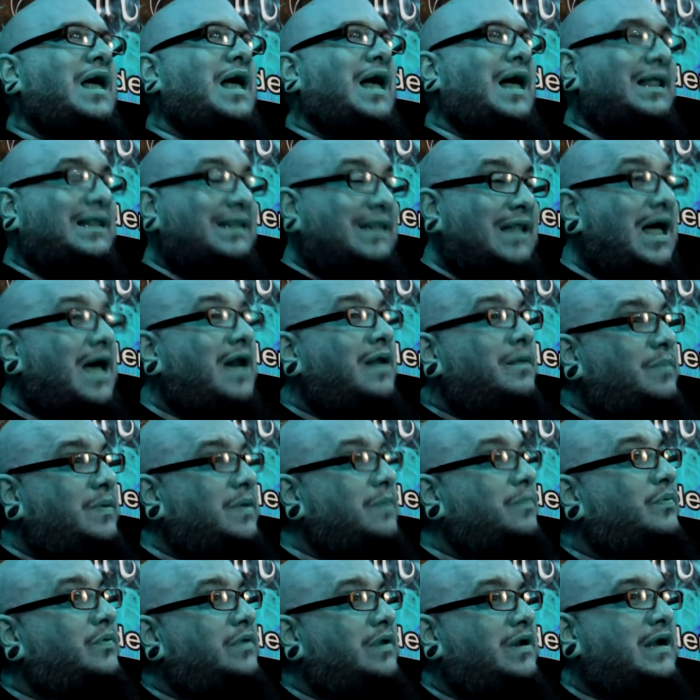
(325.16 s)
a lot of
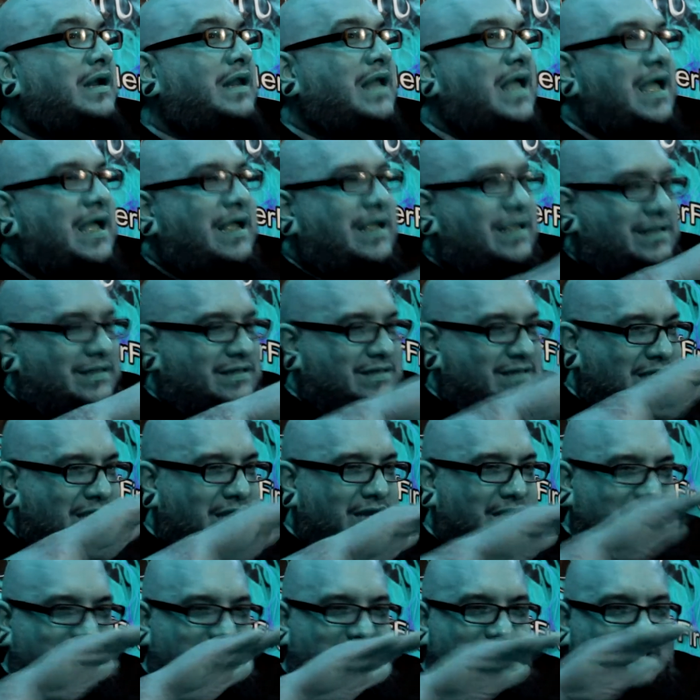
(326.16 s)
people today
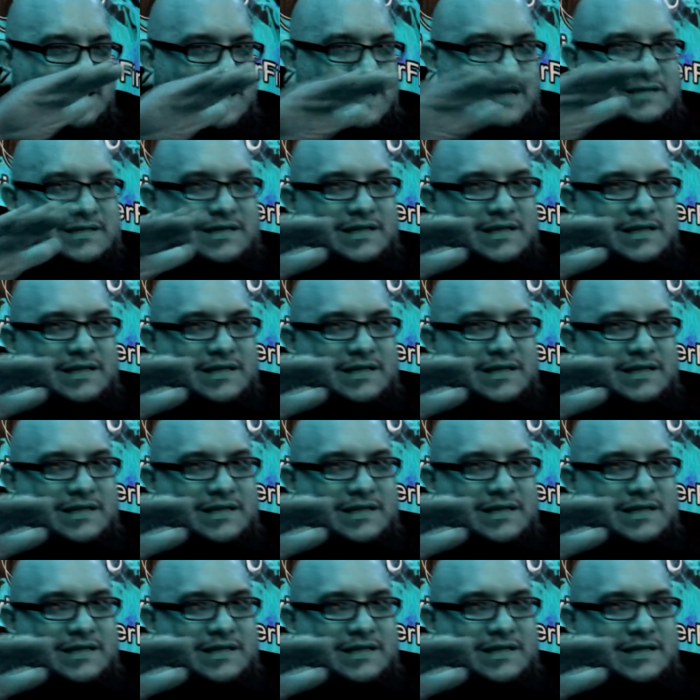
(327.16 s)
tend to stick